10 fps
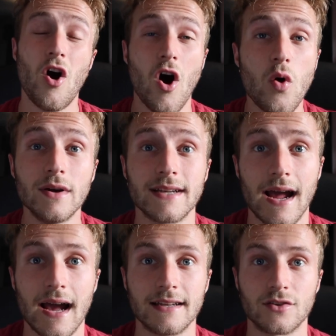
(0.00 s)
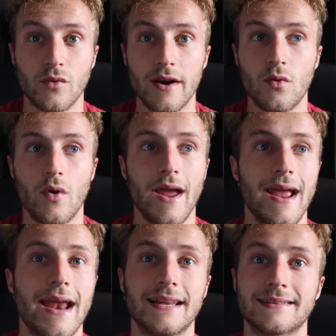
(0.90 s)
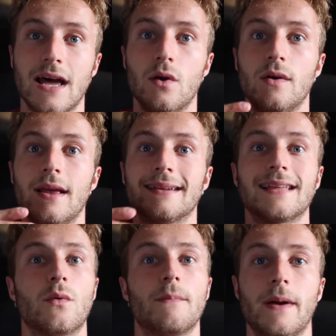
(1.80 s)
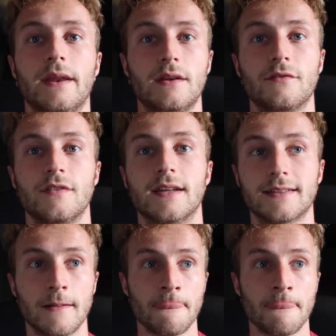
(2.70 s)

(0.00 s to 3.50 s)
always ask right away. And it's that repetitiveness,